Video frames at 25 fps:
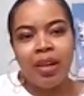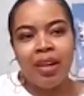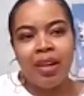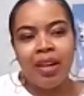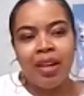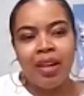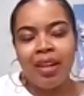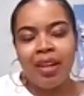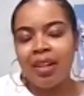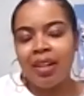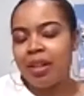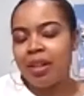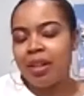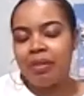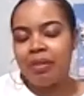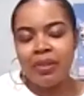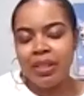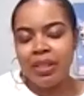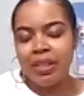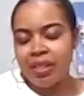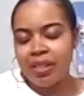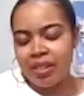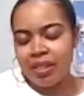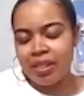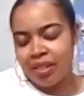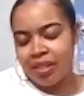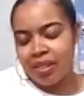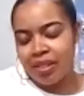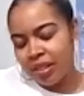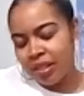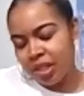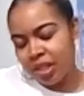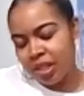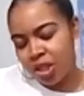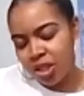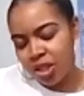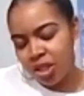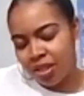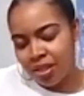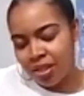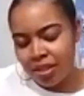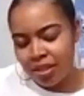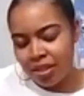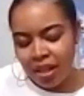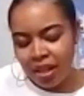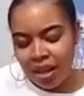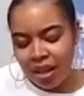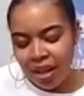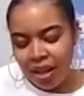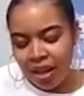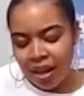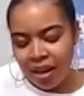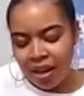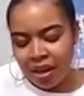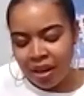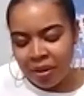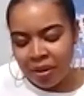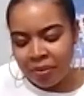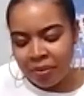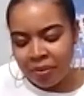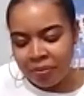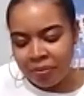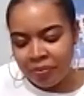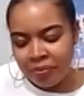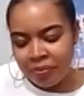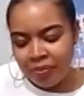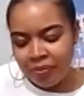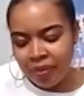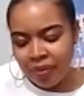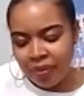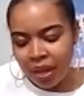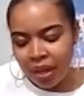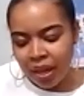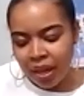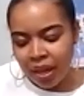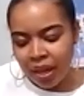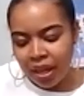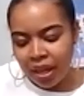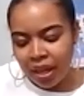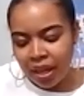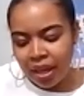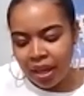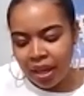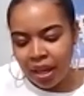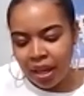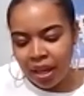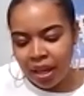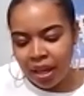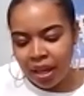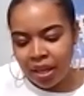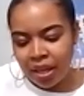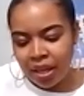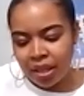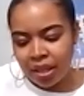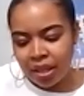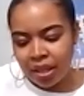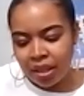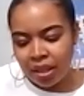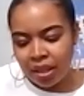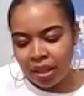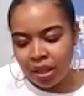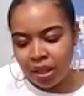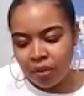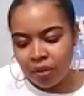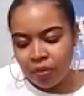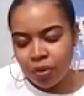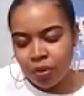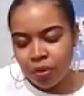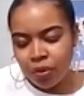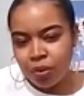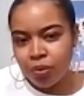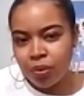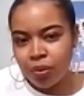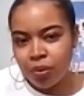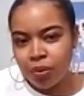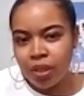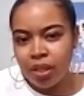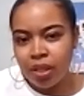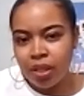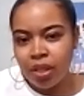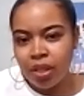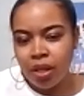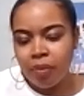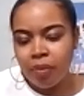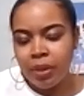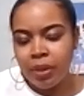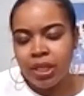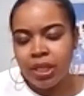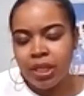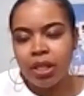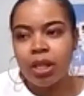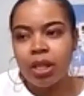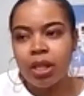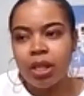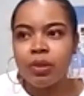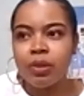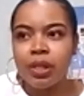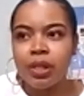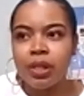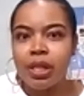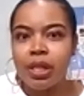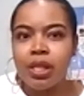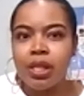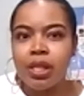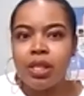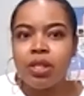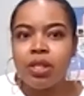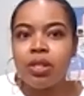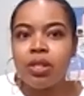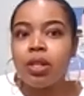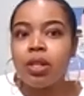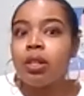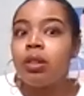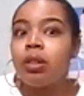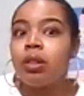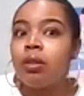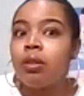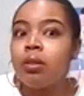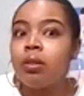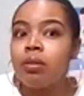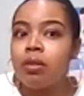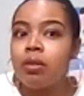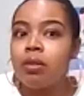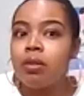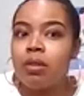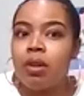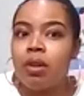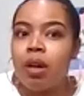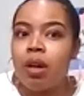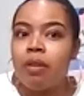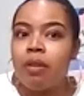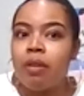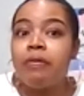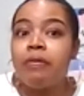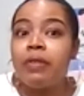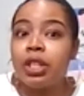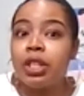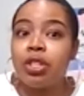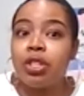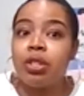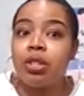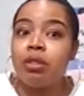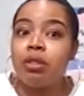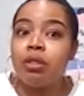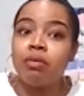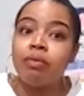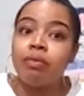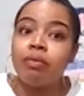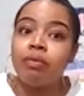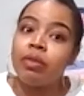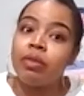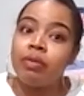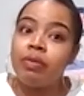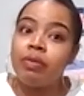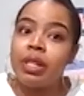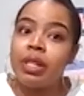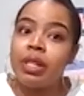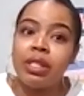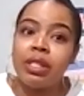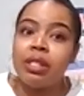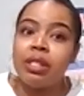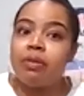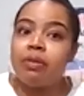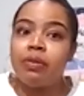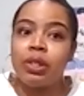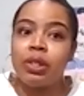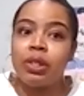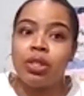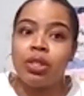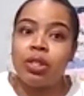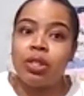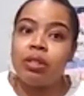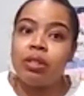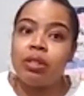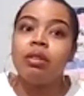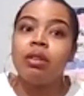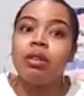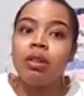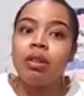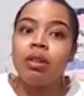I love it. It's delicious. And I love to read. My genre is young adult fiction, fantasy fiction,